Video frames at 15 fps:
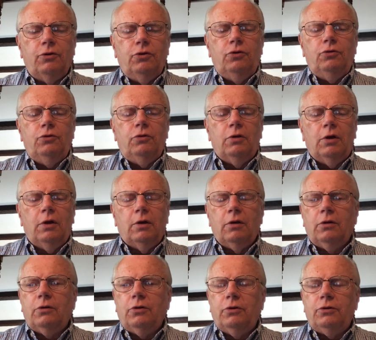Who
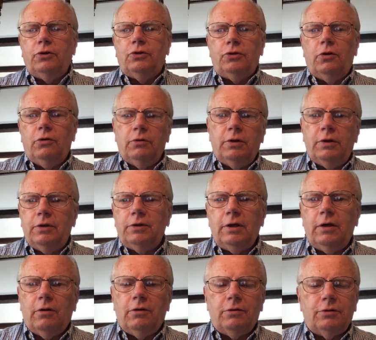could discern his
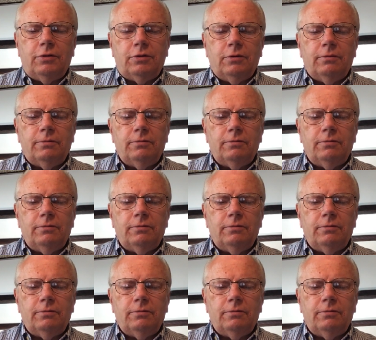errors?